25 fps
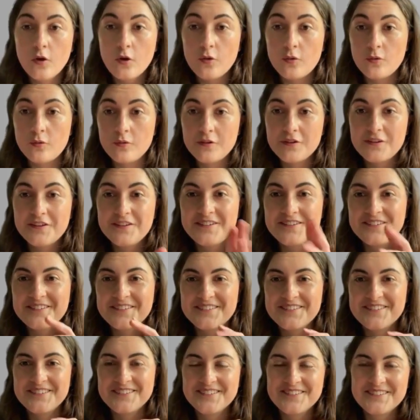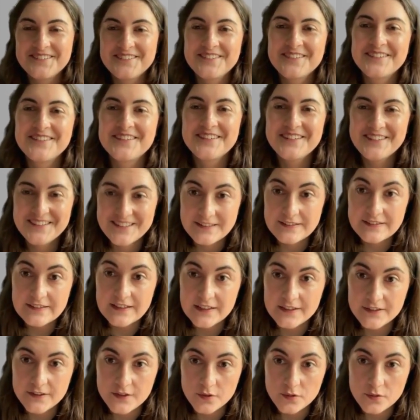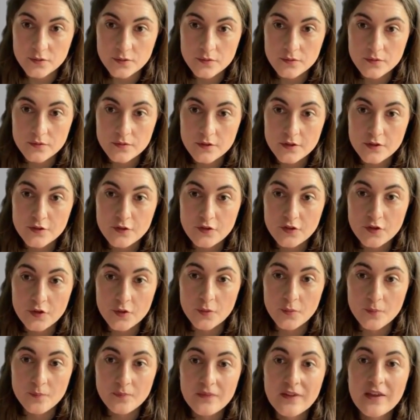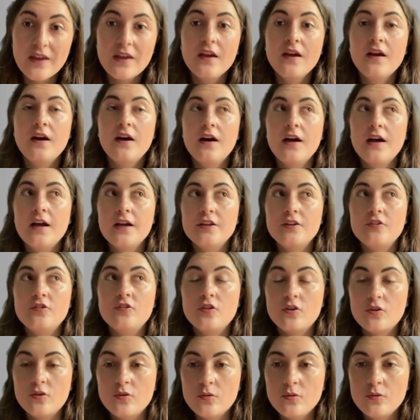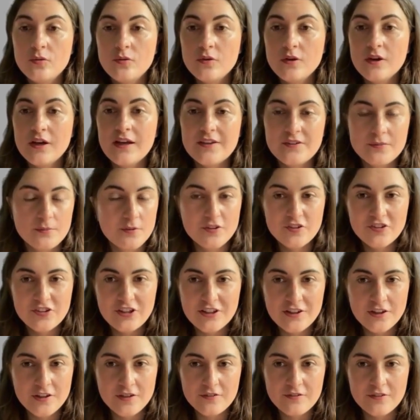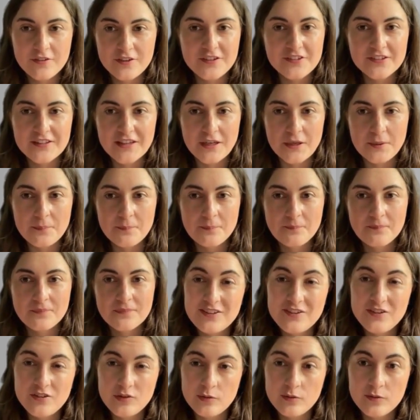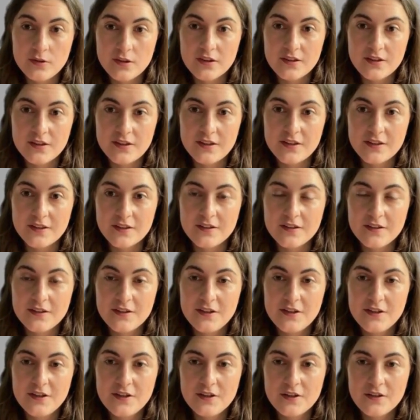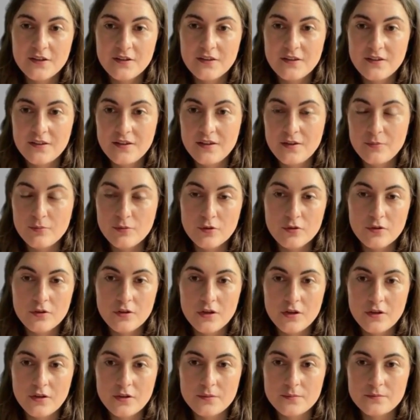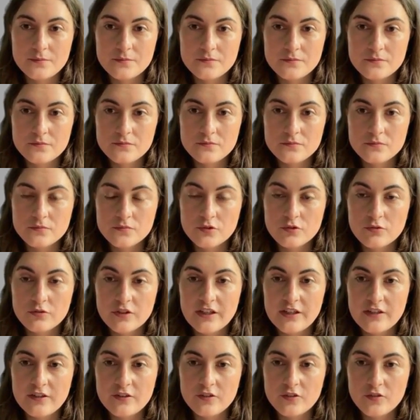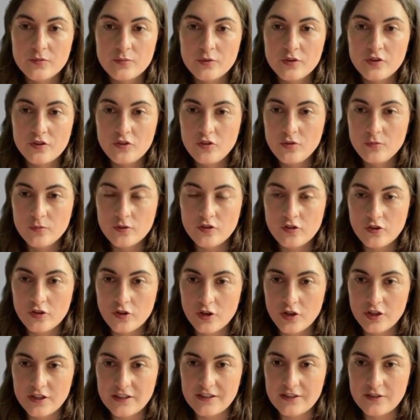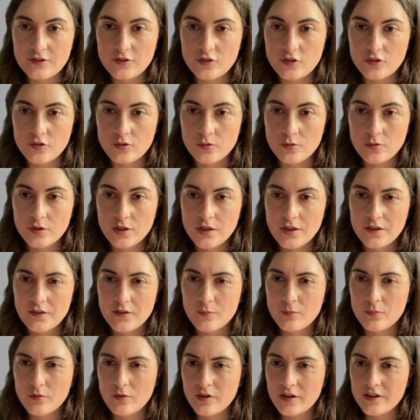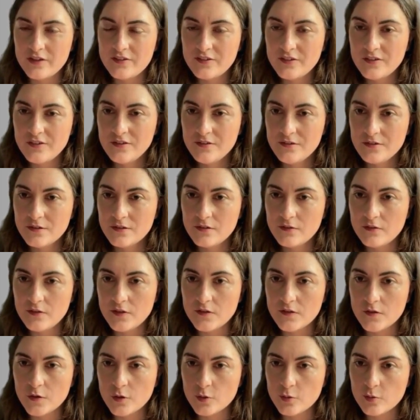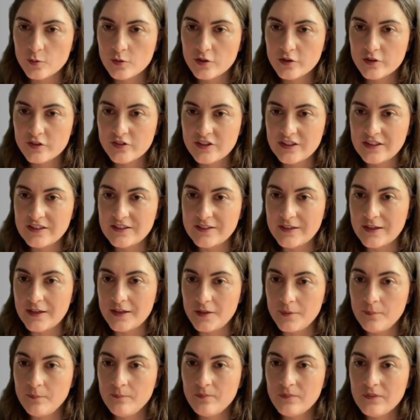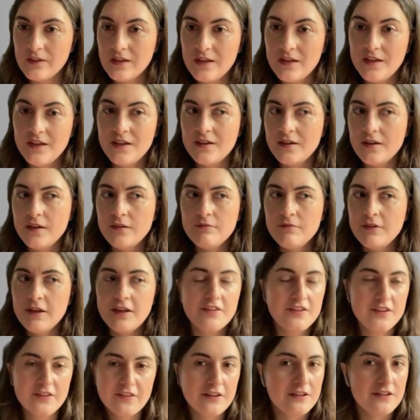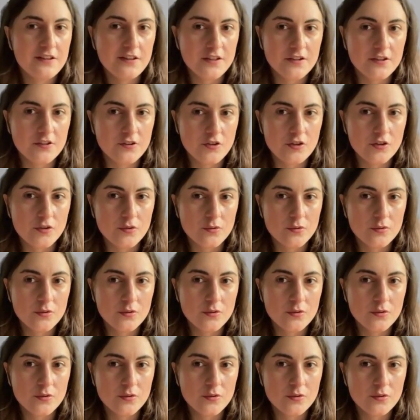Oh, side note. So I know, as much as I love this game, I don't think the creators put too much thought into the prices of these artworks in game. Not that they needed to,